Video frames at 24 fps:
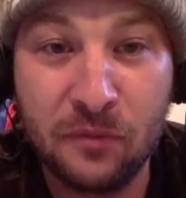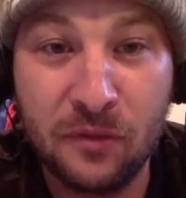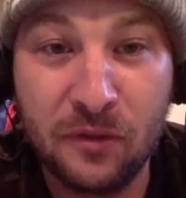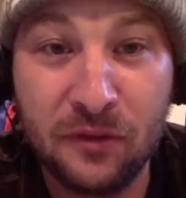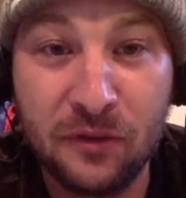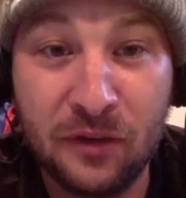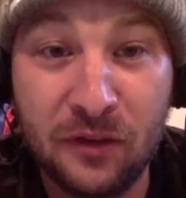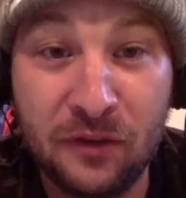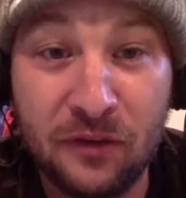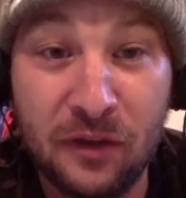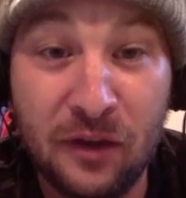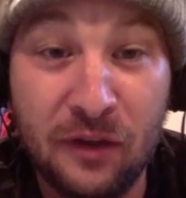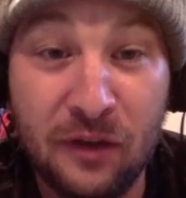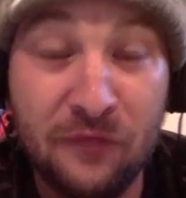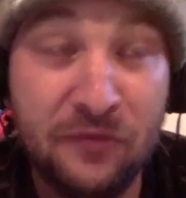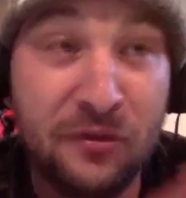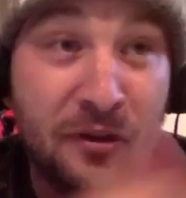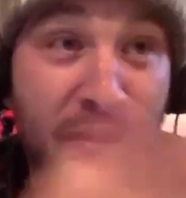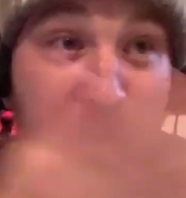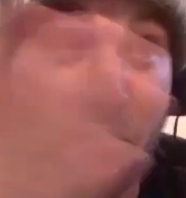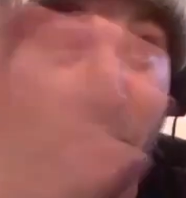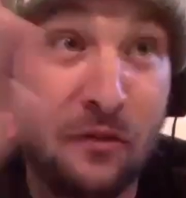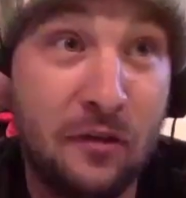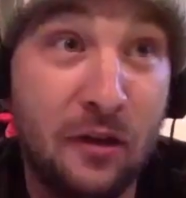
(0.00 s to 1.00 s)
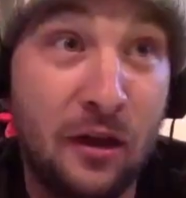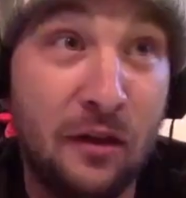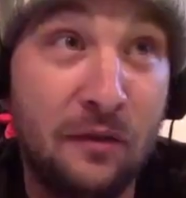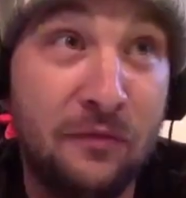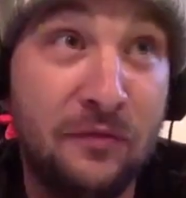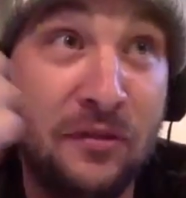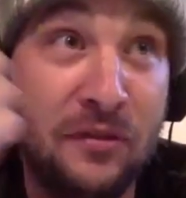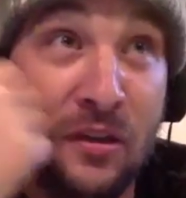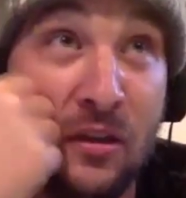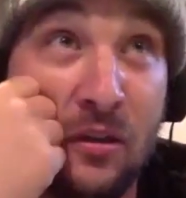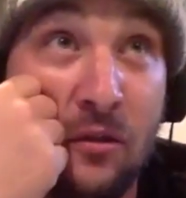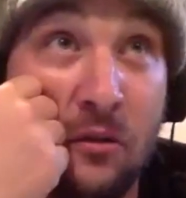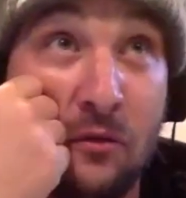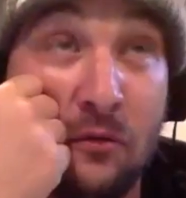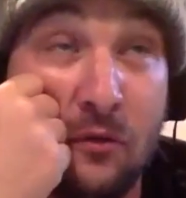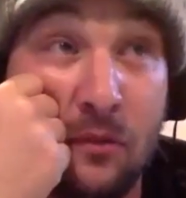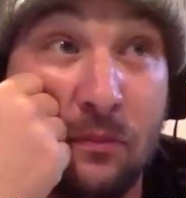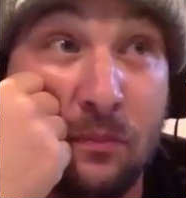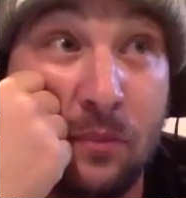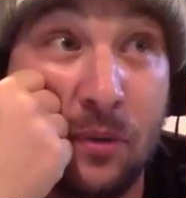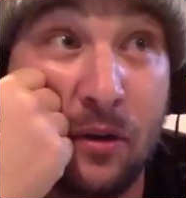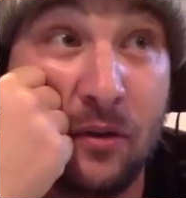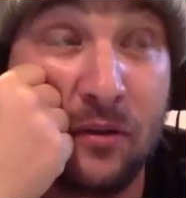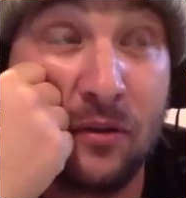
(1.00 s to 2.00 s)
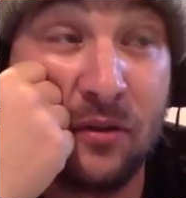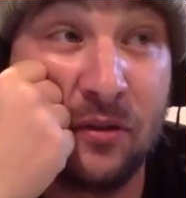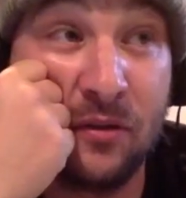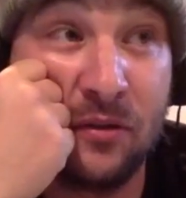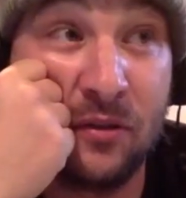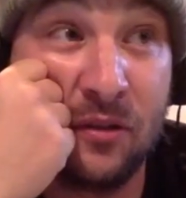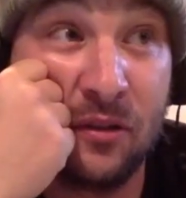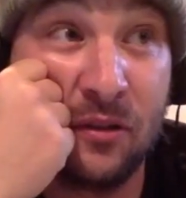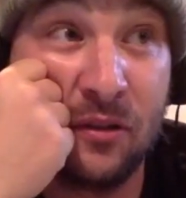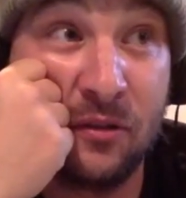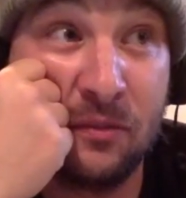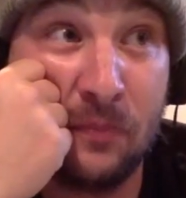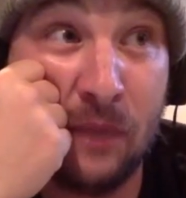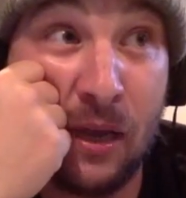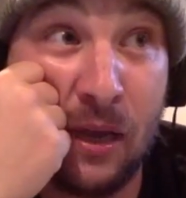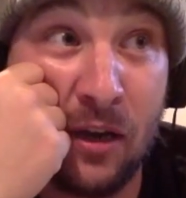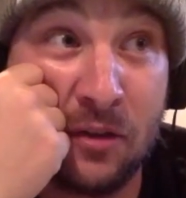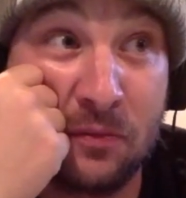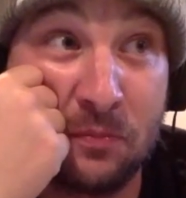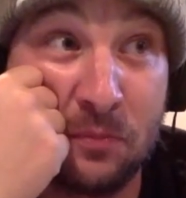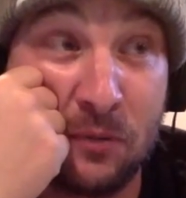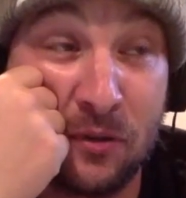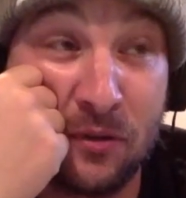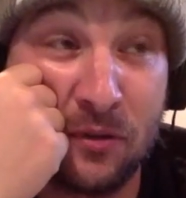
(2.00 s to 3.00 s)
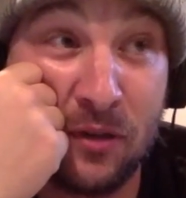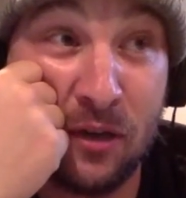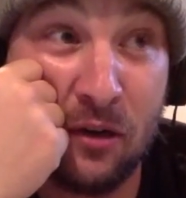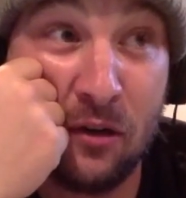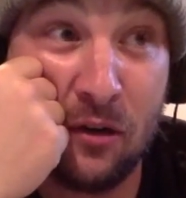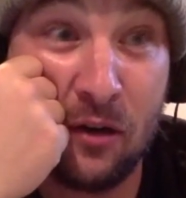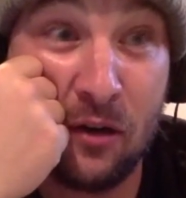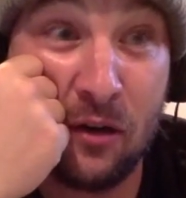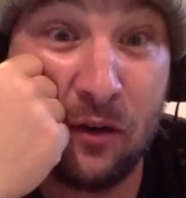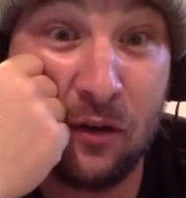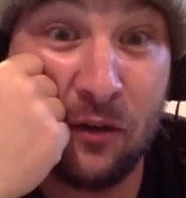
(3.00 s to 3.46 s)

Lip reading: because I've seen you in person since Max Bracera.